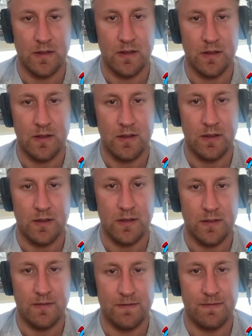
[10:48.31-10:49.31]

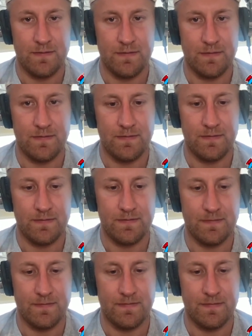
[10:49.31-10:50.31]

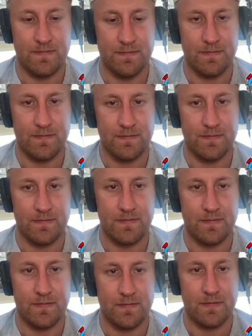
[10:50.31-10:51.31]

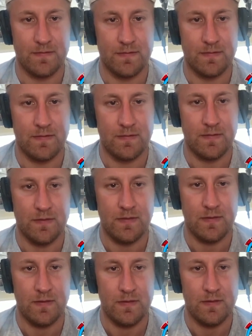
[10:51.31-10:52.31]
(not speaking)